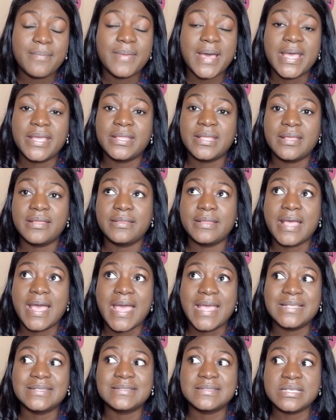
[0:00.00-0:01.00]

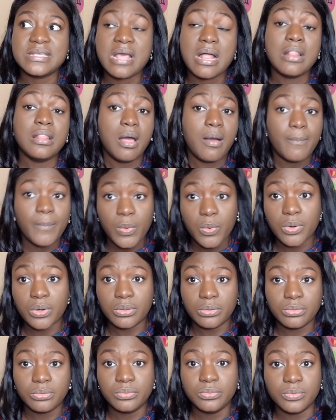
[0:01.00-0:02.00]
I see a lot
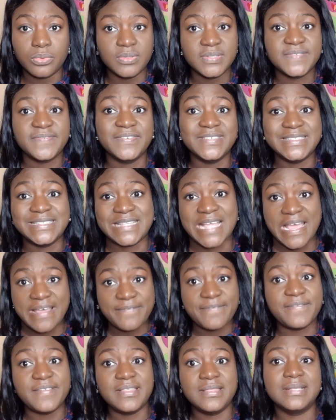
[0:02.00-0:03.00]
more roles for
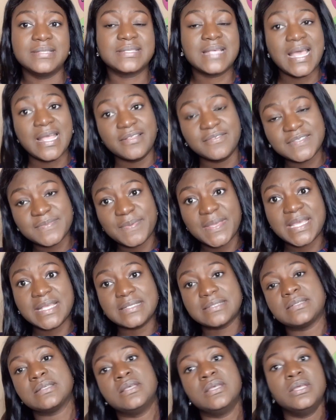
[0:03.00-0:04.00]
dev in this kind of
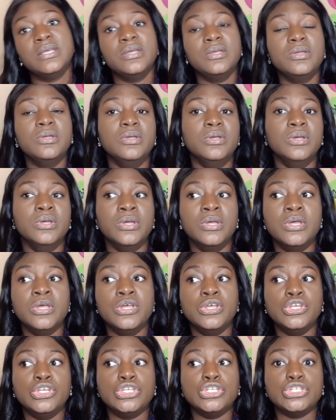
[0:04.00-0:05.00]
space.
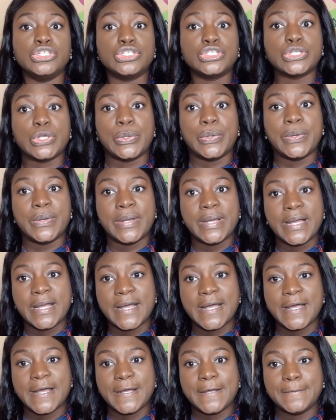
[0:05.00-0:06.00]
So
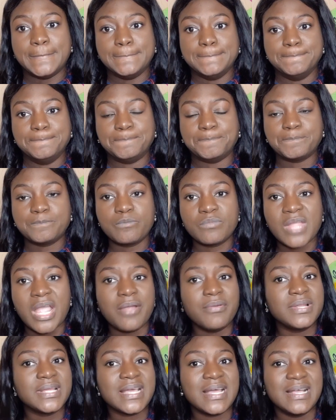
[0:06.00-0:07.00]
I
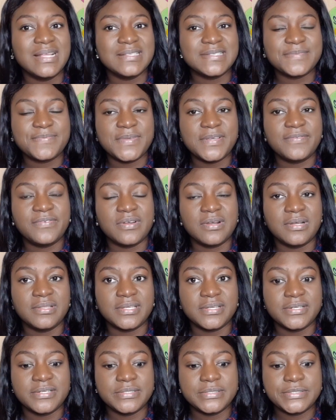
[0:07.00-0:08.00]
really can't speak for
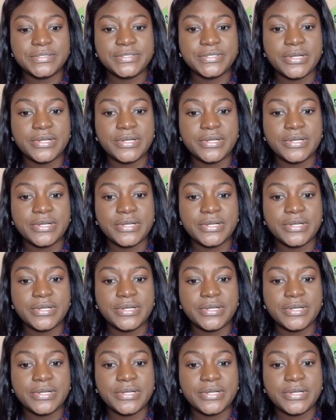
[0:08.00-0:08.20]
other